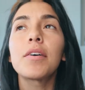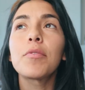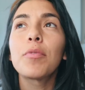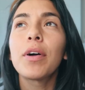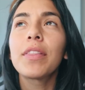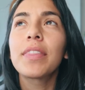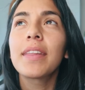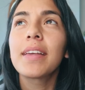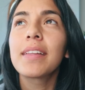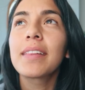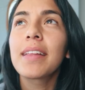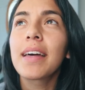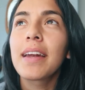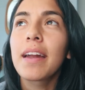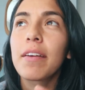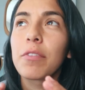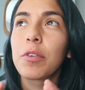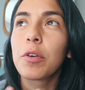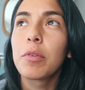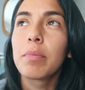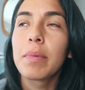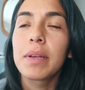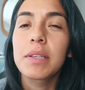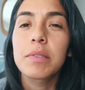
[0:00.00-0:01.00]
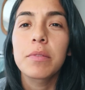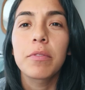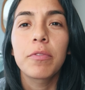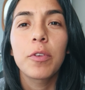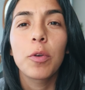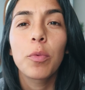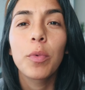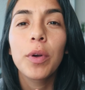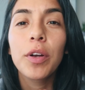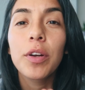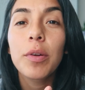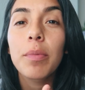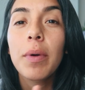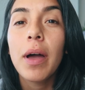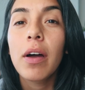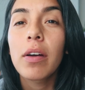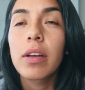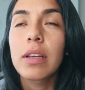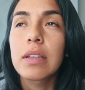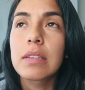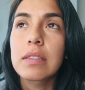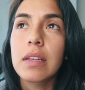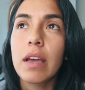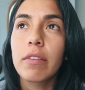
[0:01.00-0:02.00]
One thing that everyone makes me feel weird
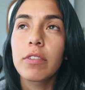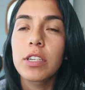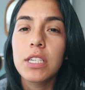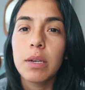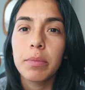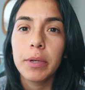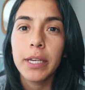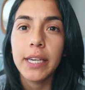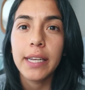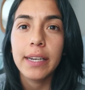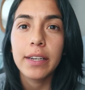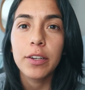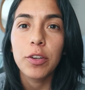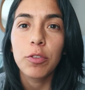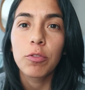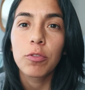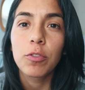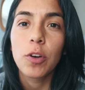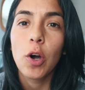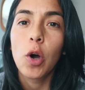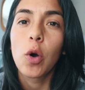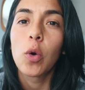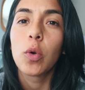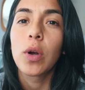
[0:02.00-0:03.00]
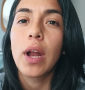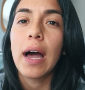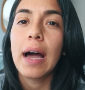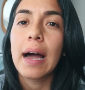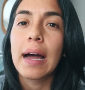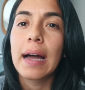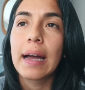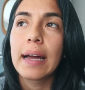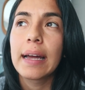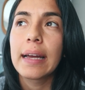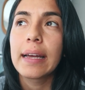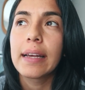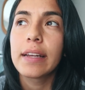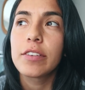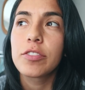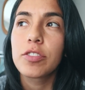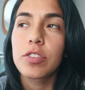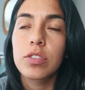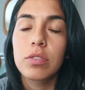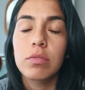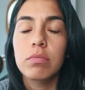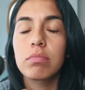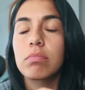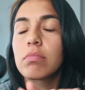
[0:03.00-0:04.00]
about is every time I get a new phone, I
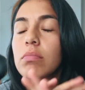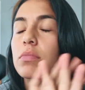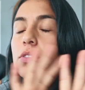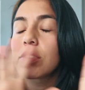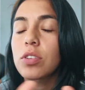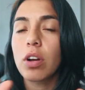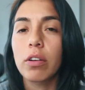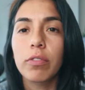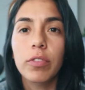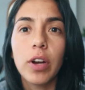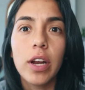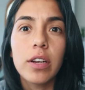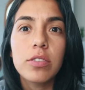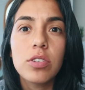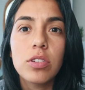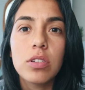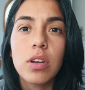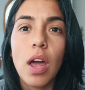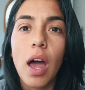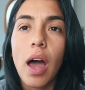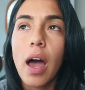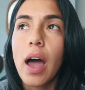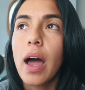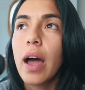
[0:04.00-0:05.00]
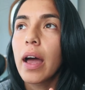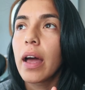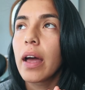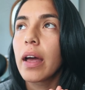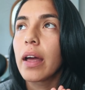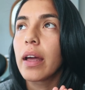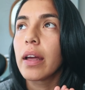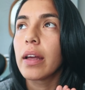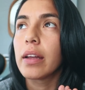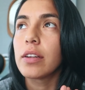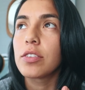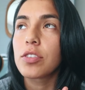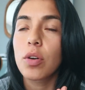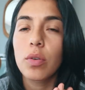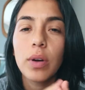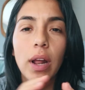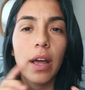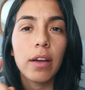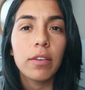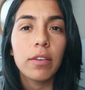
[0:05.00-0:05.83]
just start fresh. I don't